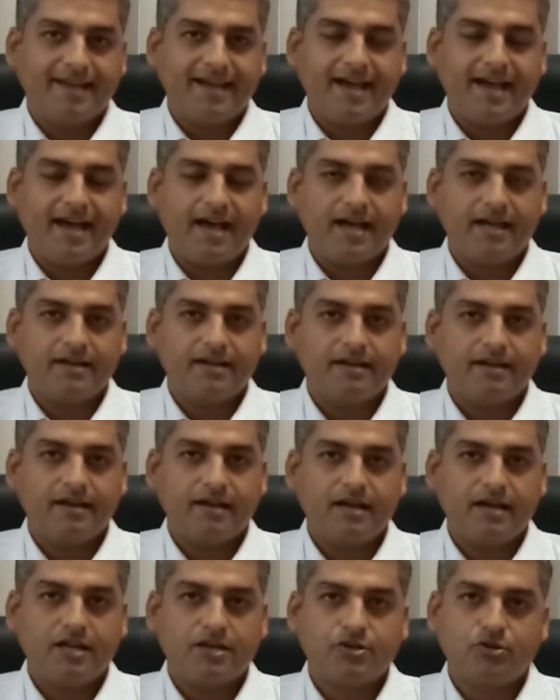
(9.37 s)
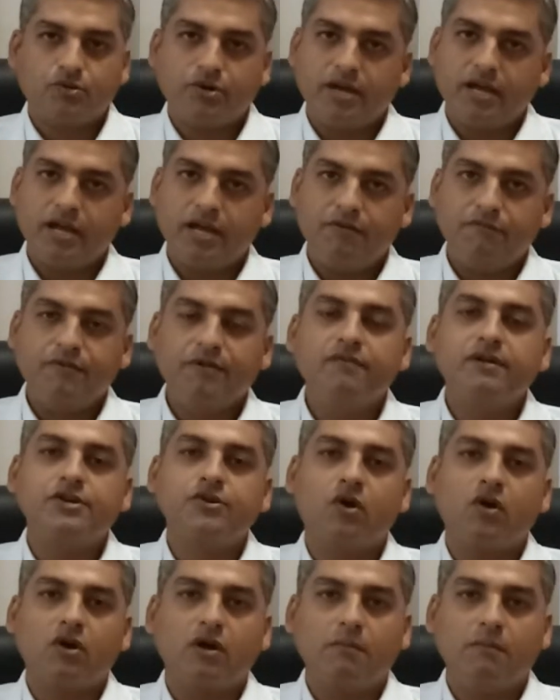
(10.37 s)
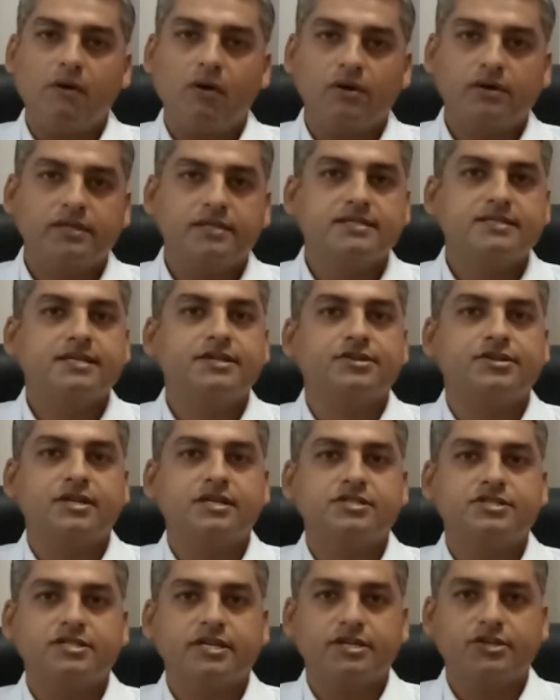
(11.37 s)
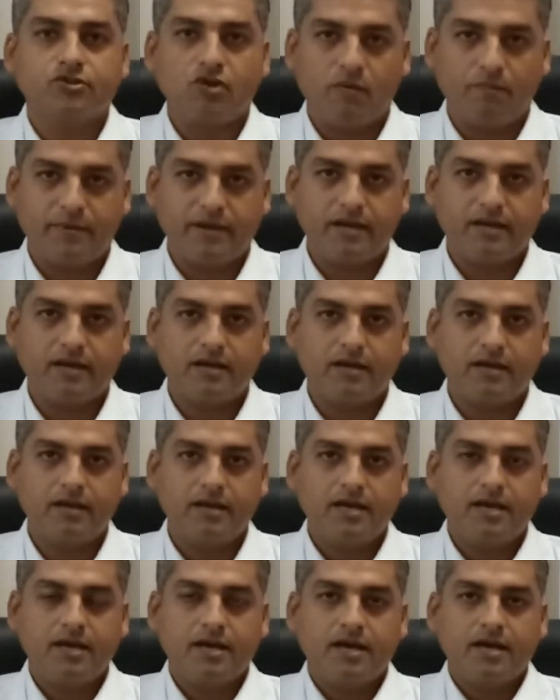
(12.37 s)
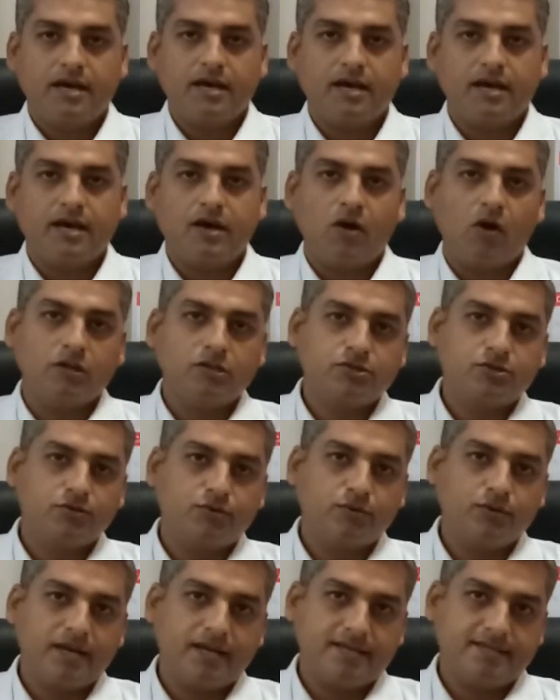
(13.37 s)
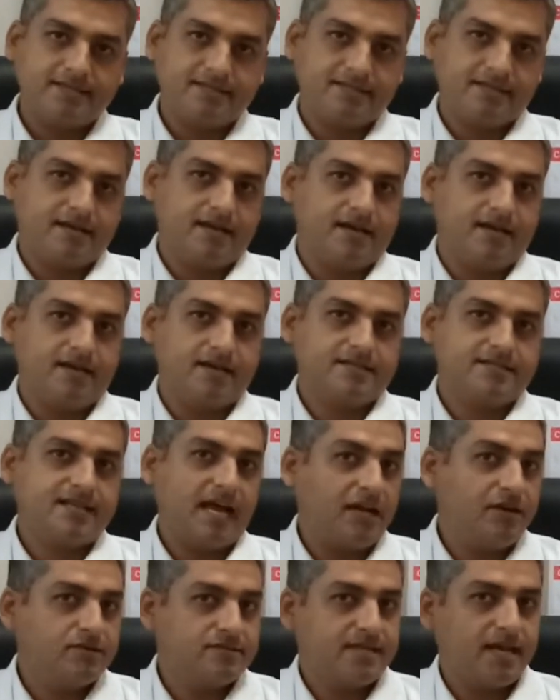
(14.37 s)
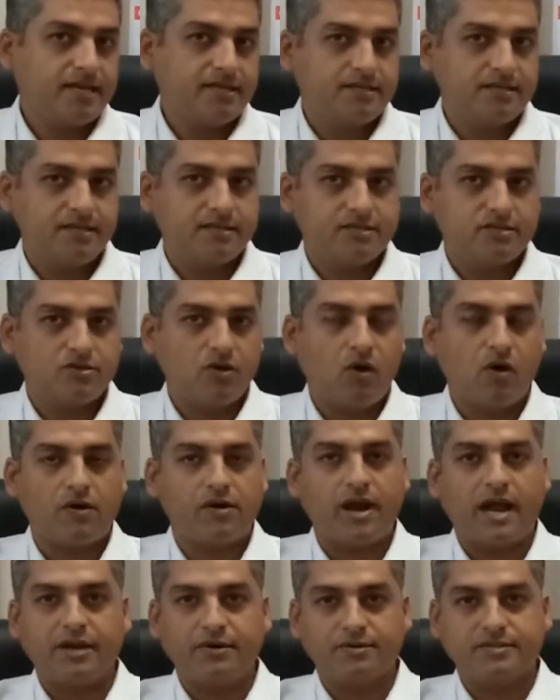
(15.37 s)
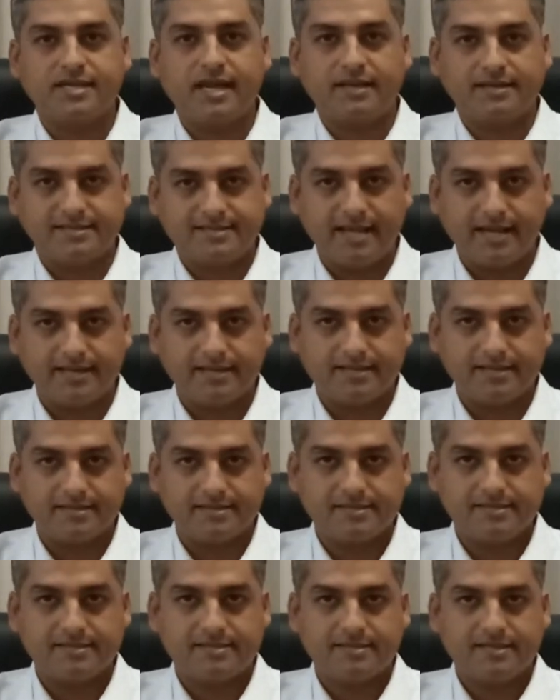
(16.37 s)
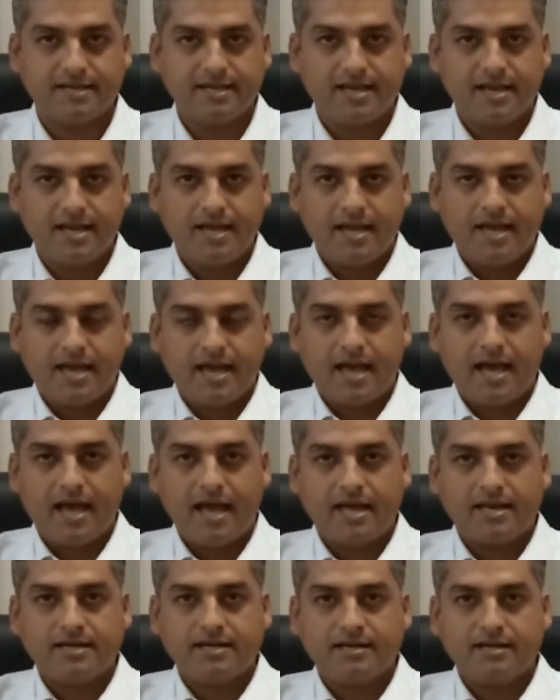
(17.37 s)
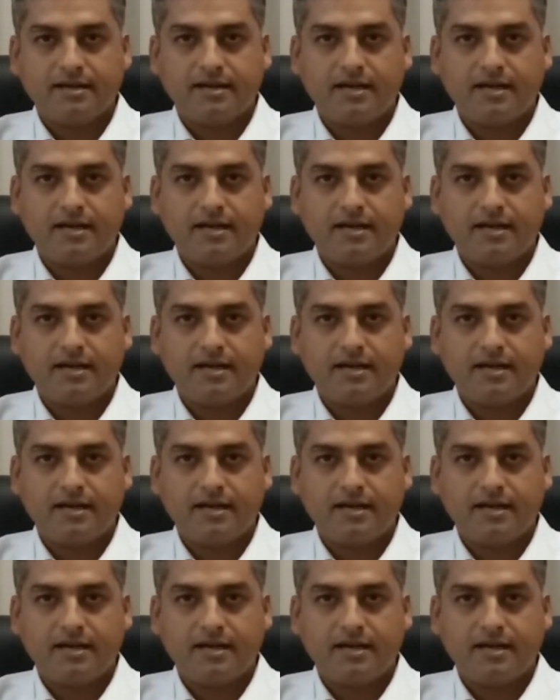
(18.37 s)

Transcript: And today we will talk about this interesting topic, also known as sinusitis or rhinosinusitis. And